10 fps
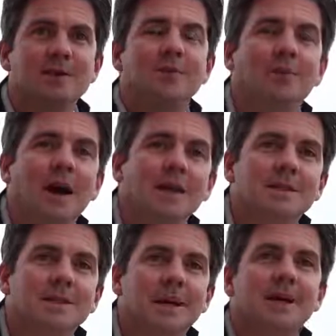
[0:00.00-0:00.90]
But if you buy
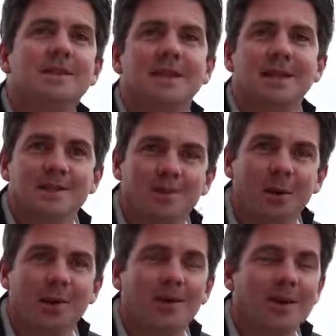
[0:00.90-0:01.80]
it today and sell it
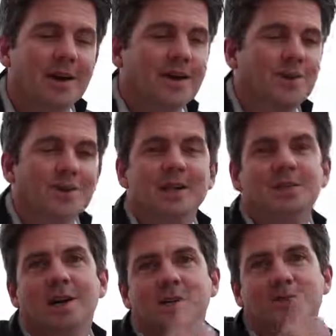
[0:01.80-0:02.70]
tomorrow, you'll get
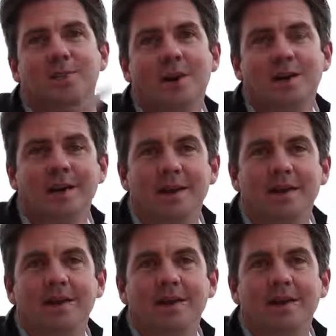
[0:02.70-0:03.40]
charged for one day.